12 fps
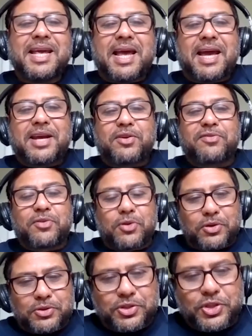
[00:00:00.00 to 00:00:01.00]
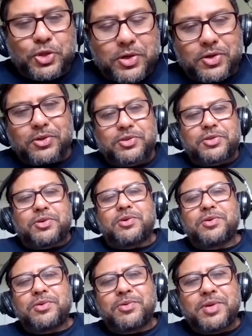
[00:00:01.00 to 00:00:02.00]
And of course, you're
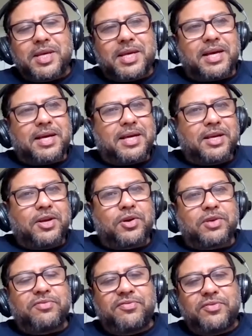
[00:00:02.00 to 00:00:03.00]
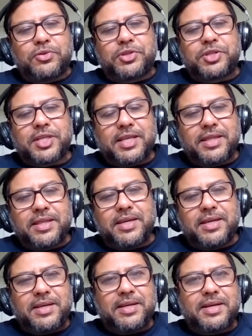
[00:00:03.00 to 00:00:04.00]
also got a foot in
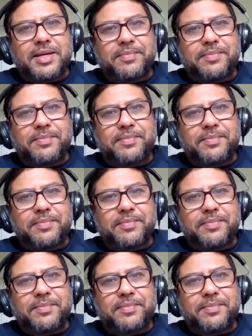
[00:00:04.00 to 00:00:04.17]
the